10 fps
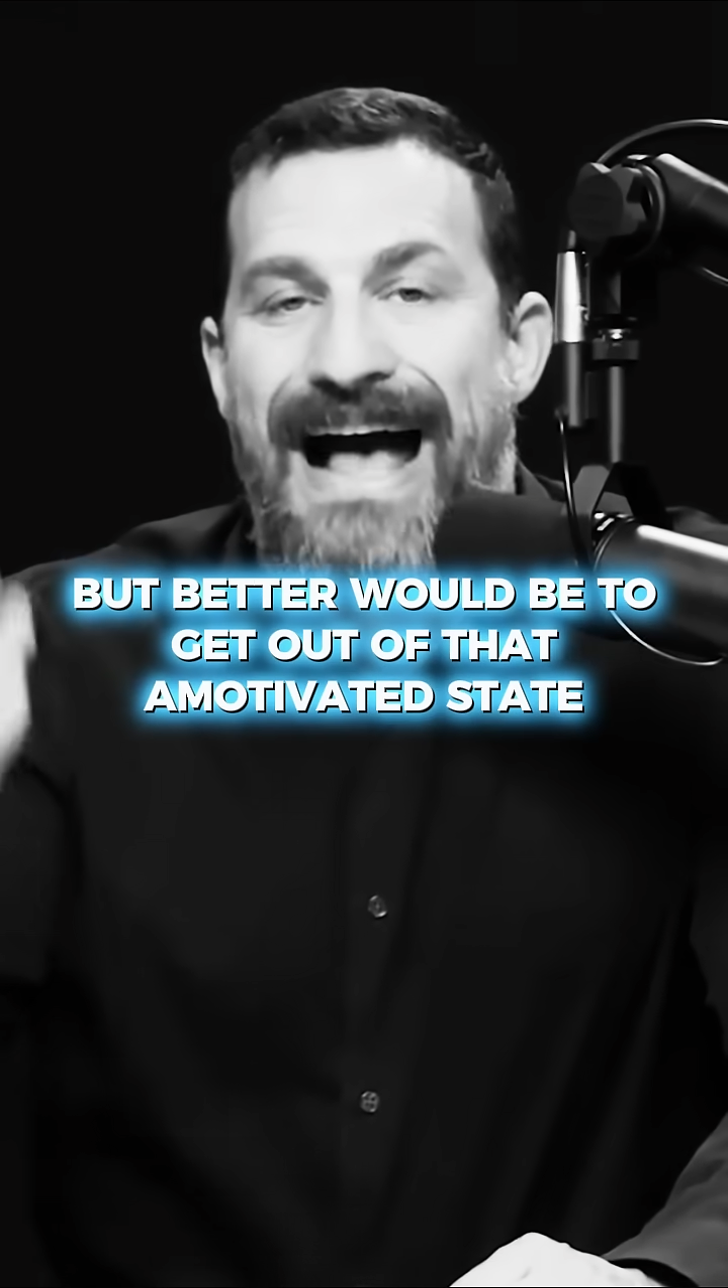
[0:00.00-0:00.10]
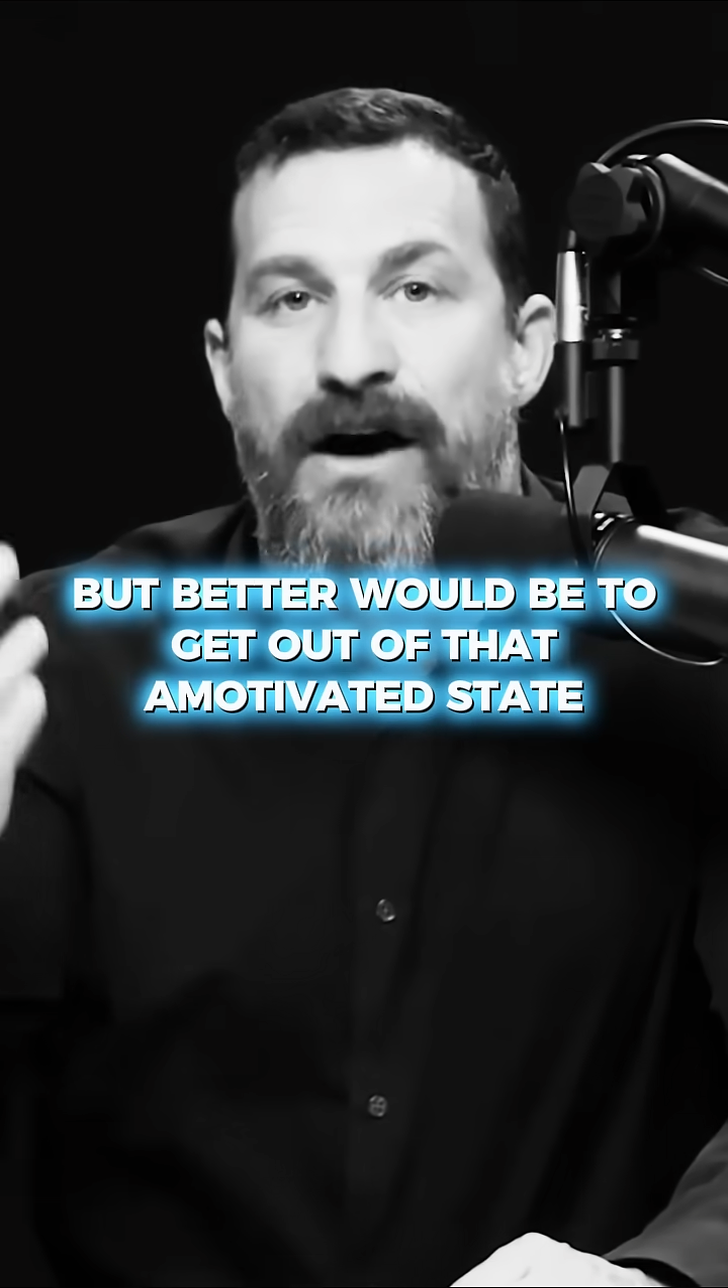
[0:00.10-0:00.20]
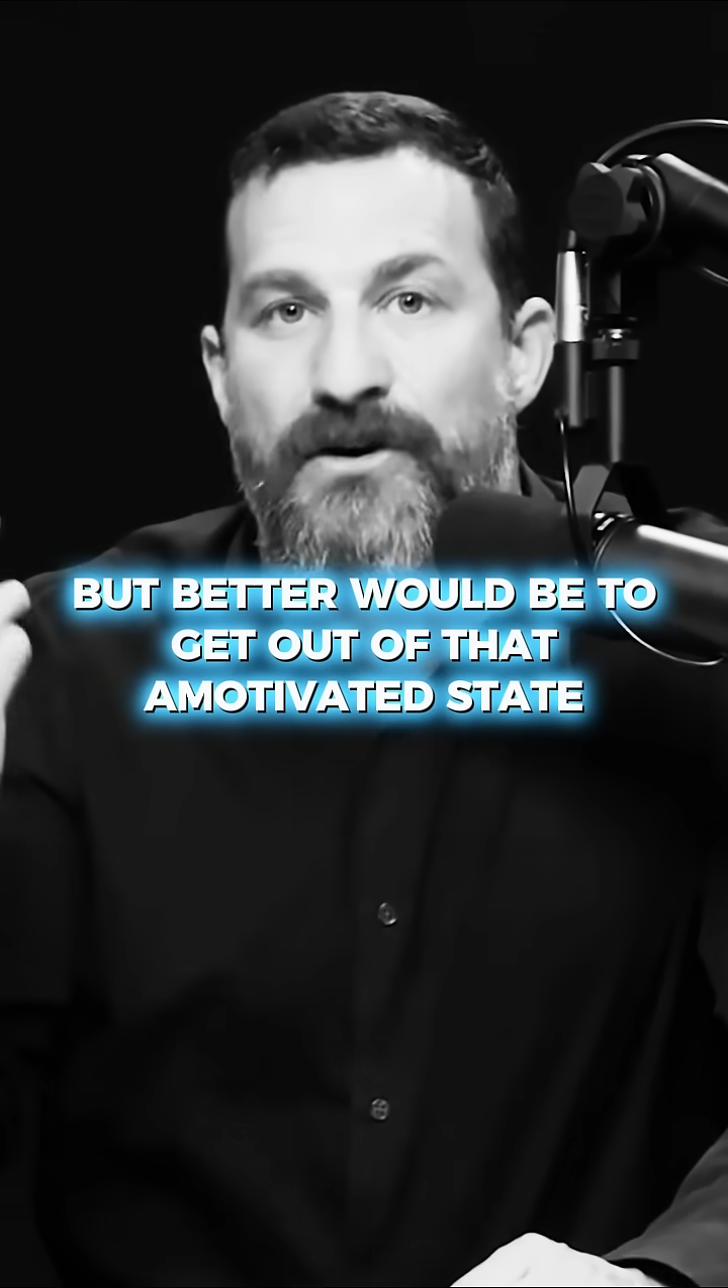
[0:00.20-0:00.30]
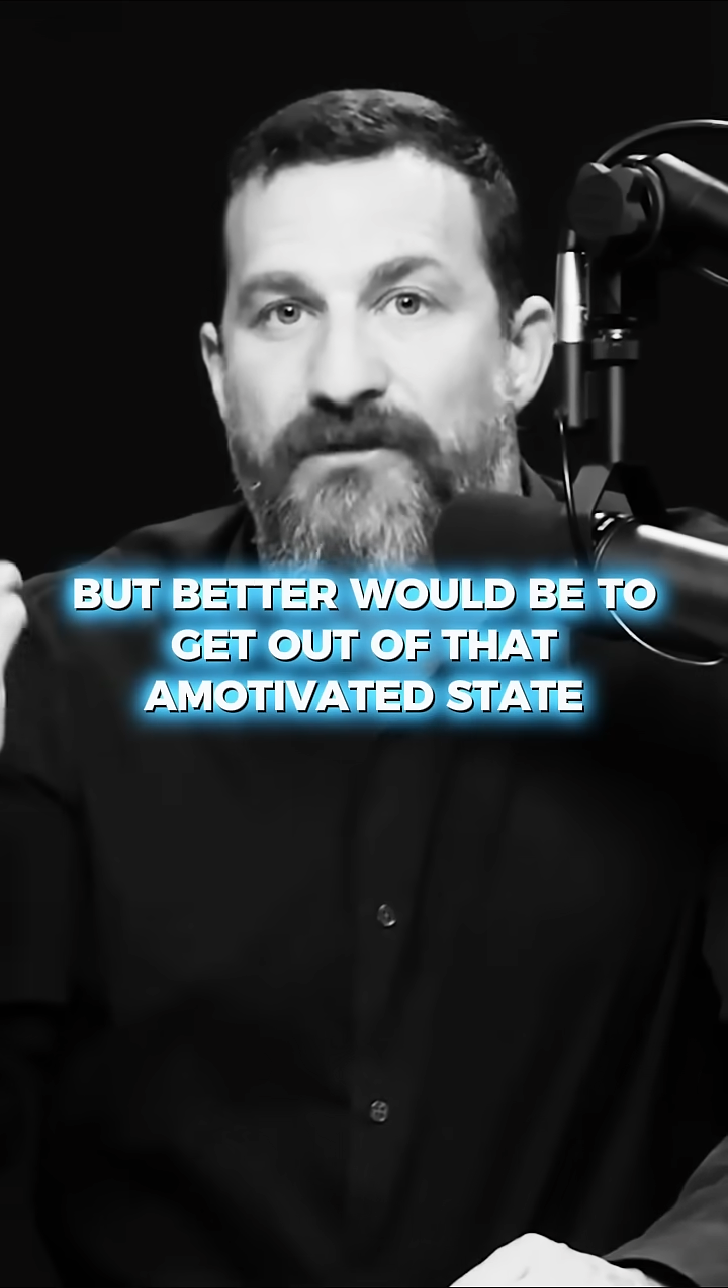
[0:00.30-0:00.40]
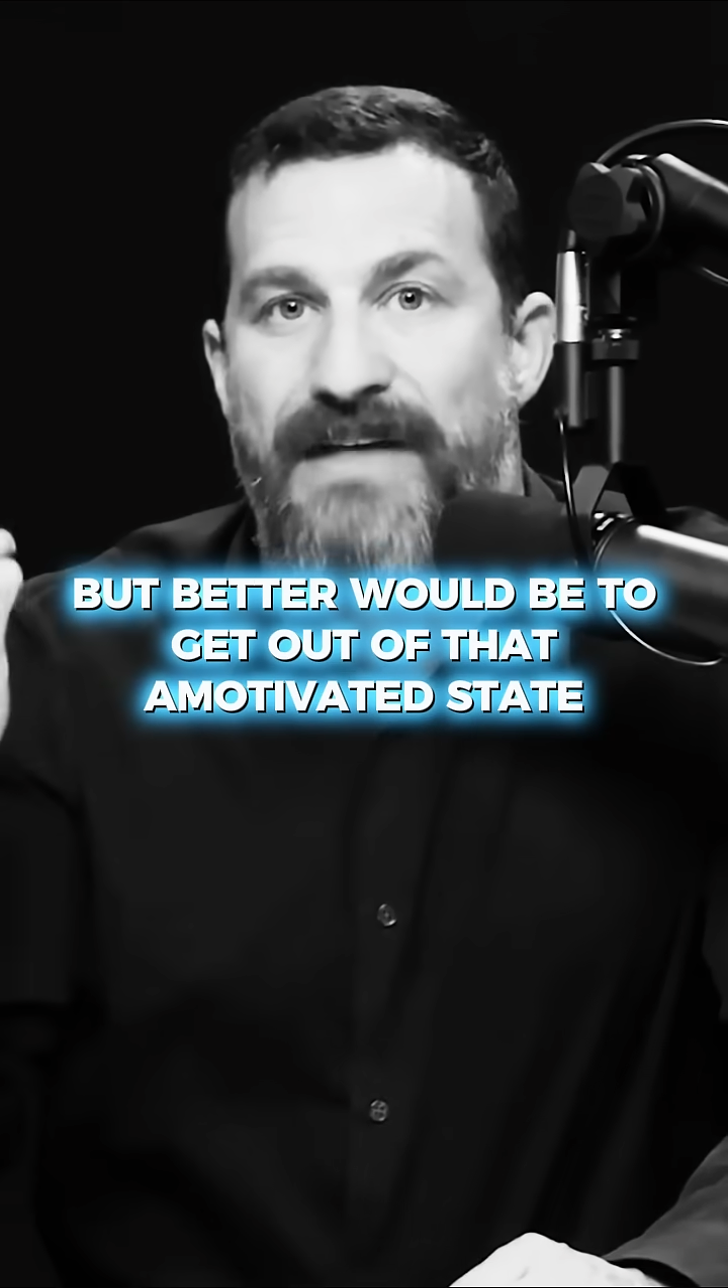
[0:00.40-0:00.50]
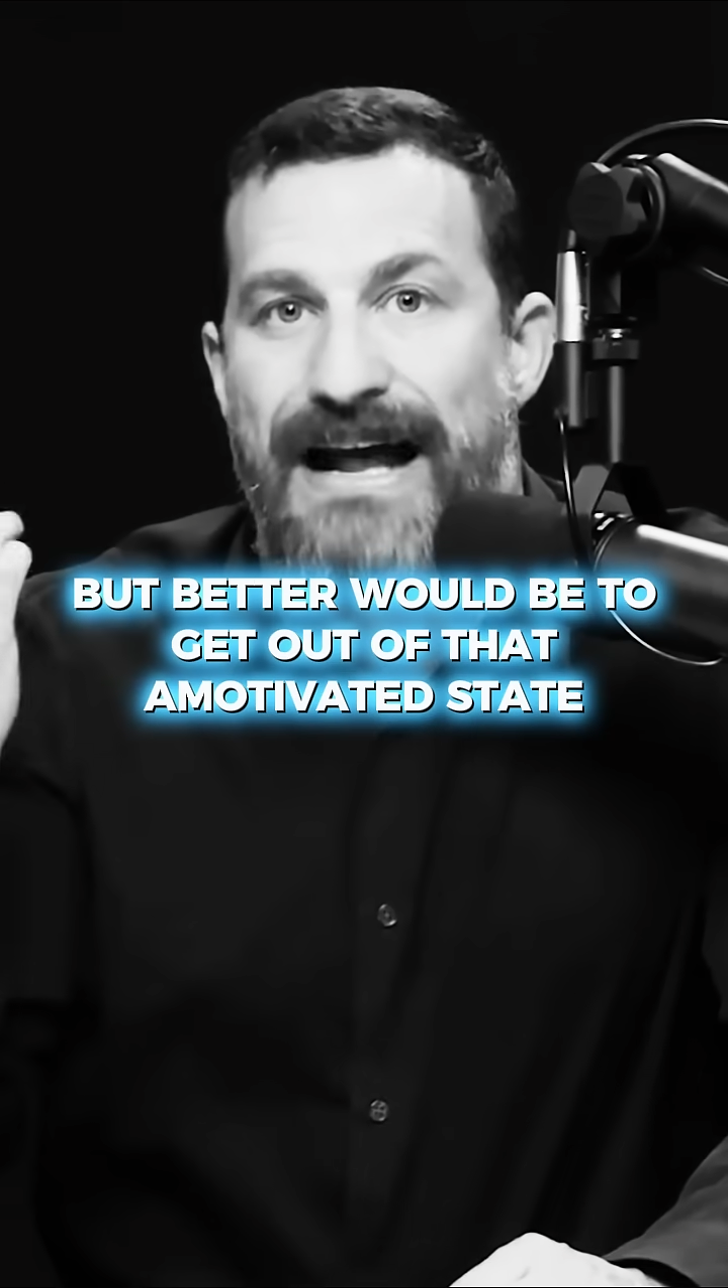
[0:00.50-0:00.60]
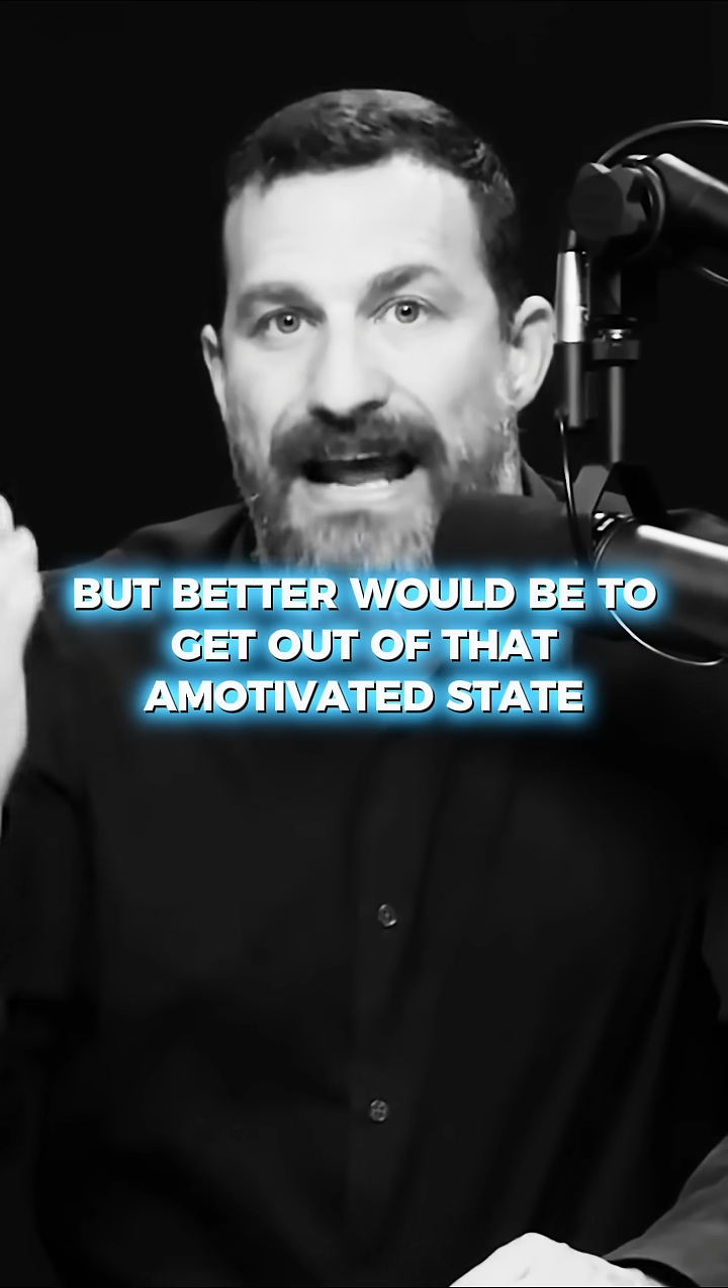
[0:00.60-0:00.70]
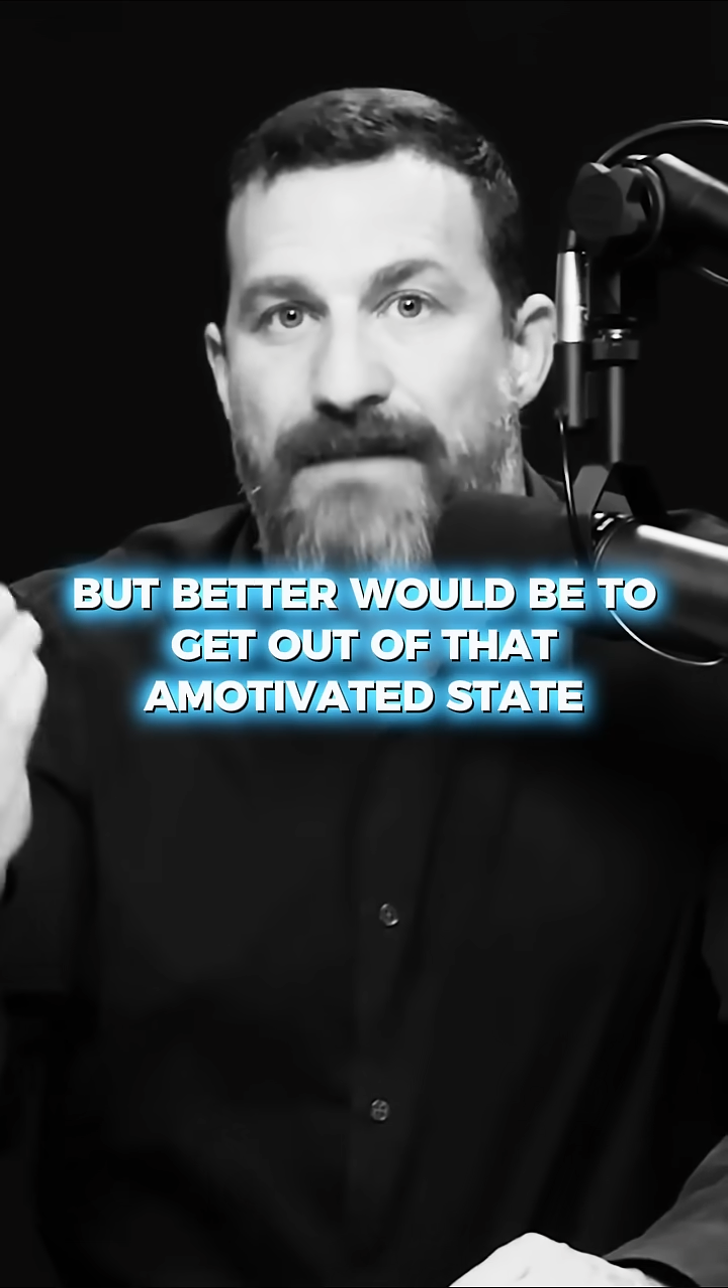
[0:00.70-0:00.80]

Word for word: out of that